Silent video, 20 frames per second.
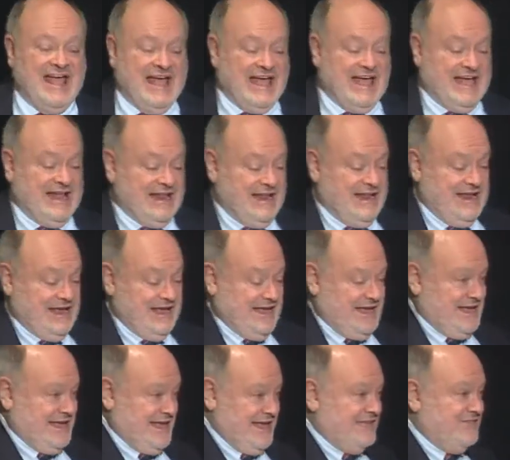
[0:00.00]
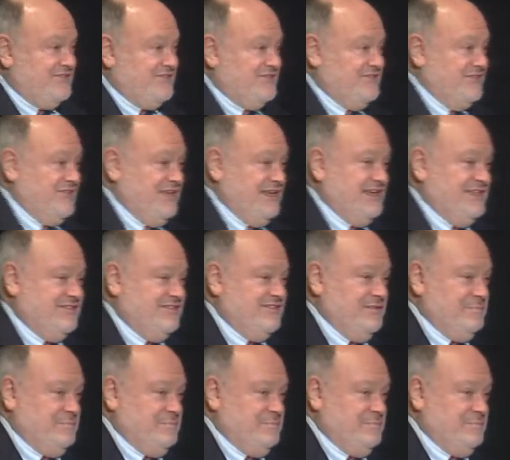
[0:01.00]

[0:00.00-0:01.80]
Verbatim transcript: And it's, it's